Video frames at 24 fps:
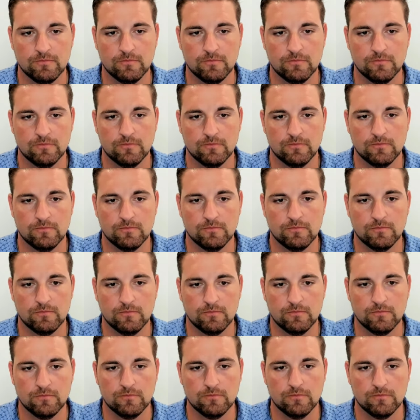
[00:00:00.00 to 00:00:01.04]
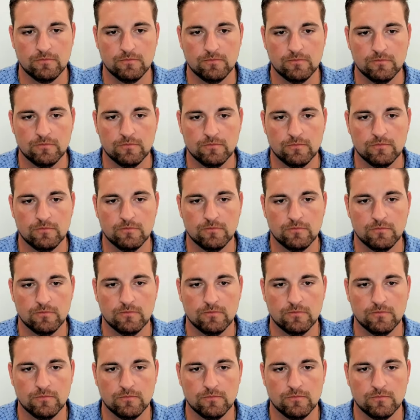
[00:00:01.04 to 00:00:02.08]

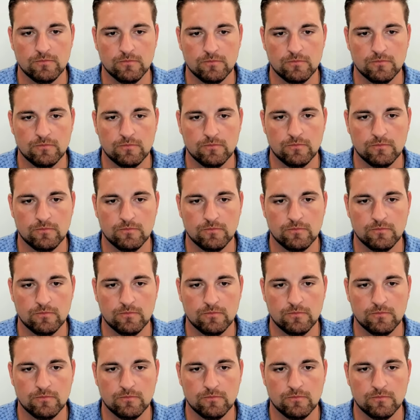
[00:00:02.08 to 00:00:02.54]
The person shown says nothing.